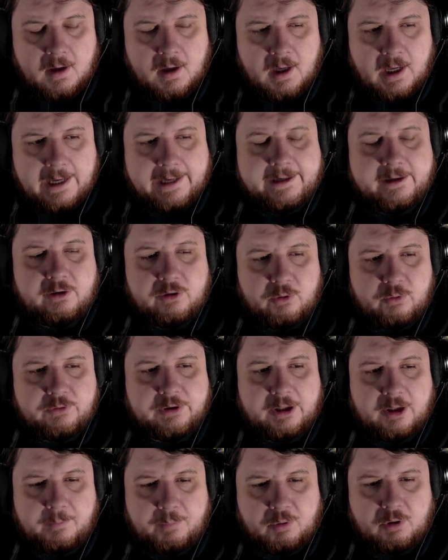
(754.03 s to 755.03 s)
and Clue
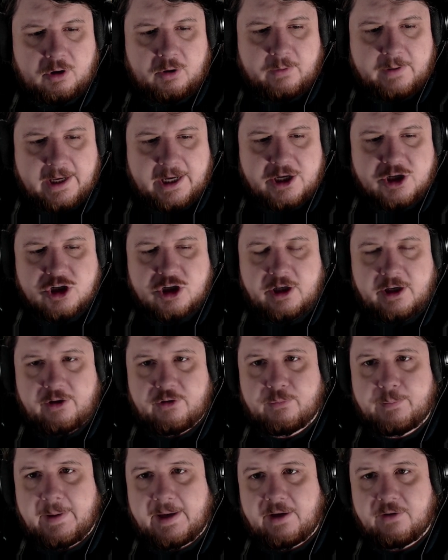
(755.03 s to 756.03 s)
teleport location is
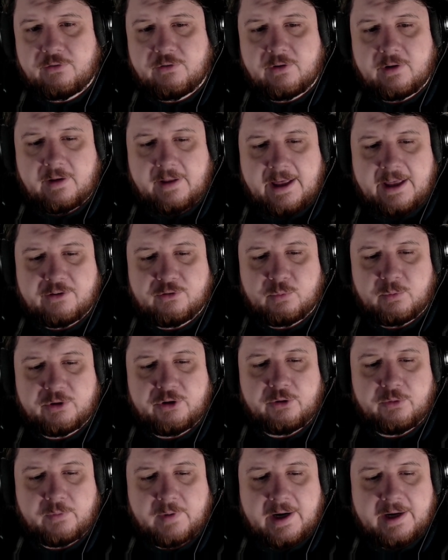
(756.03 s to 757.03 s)
based in the last one
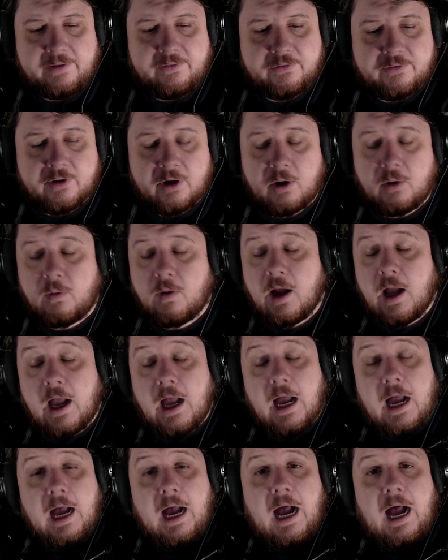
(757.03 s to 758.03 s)
you read. So,
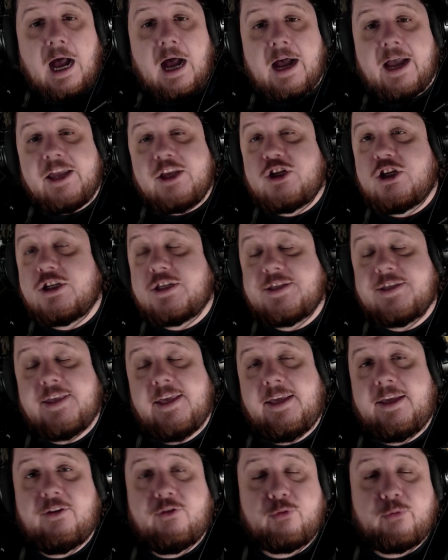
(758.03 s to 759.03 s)
I just
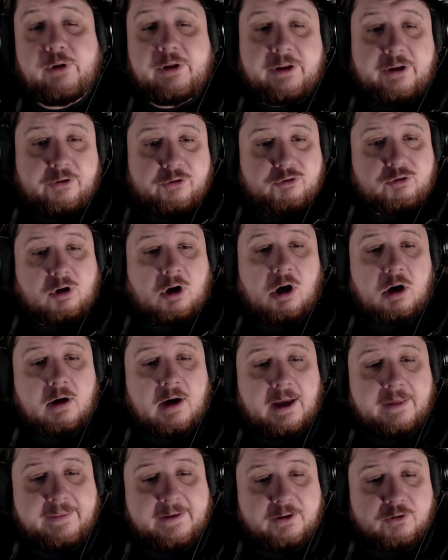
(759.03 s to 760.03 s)
think it's really strong.
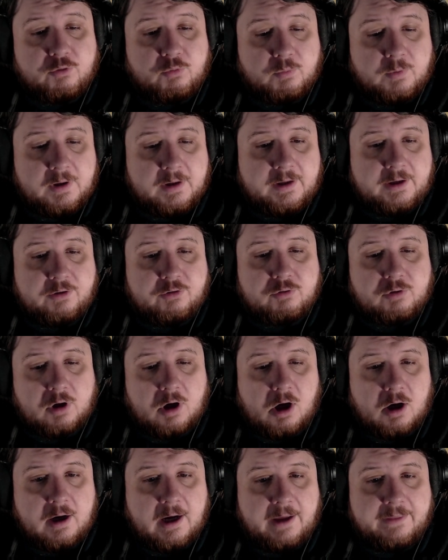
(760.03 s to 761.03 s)
I think it's really
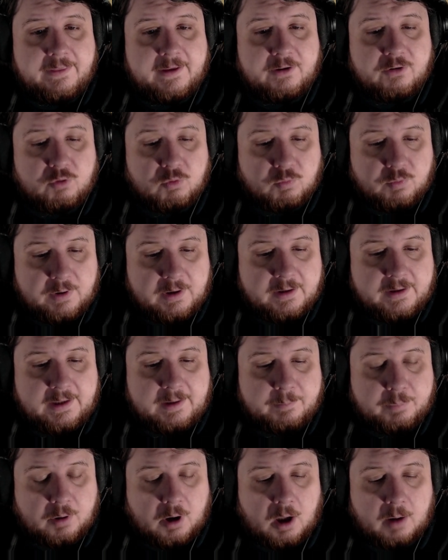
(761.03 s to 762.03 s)
strong. I think it's really
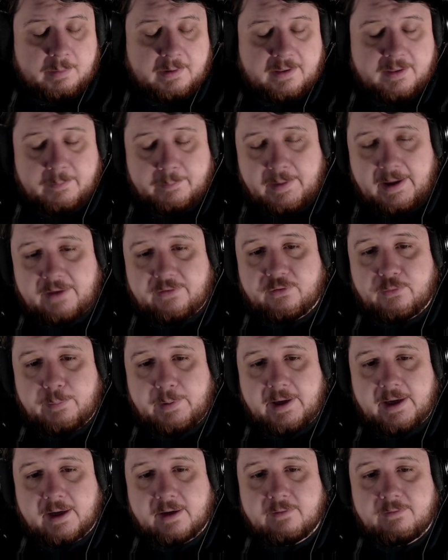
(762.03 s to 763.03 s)
probably the best
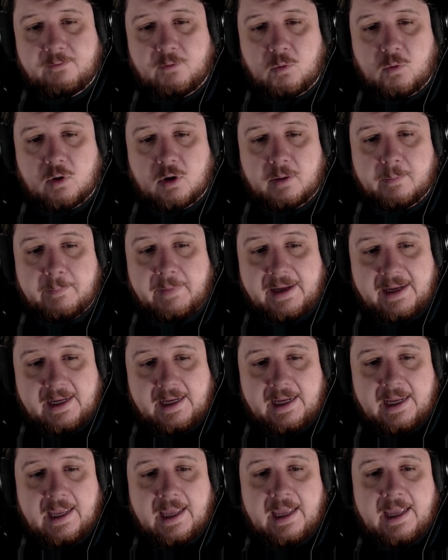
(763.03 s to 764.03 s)
pick for
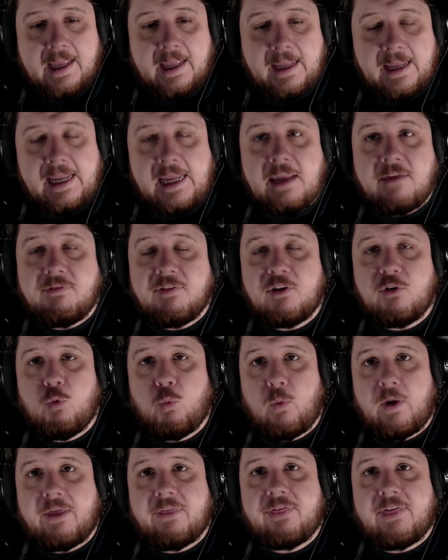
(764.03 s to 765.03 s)
me, even
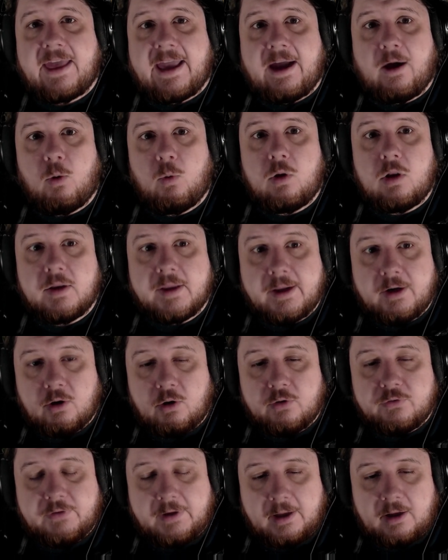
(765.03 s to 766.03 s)
with how
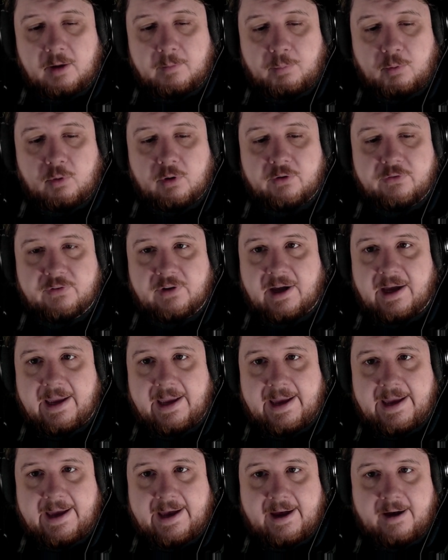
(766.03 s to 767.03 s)
little teleports I
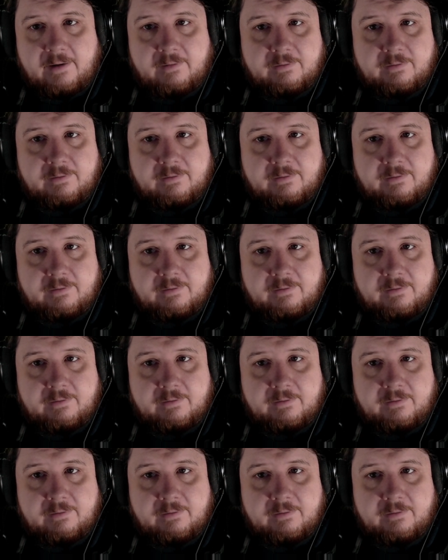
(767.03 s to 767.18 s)
have.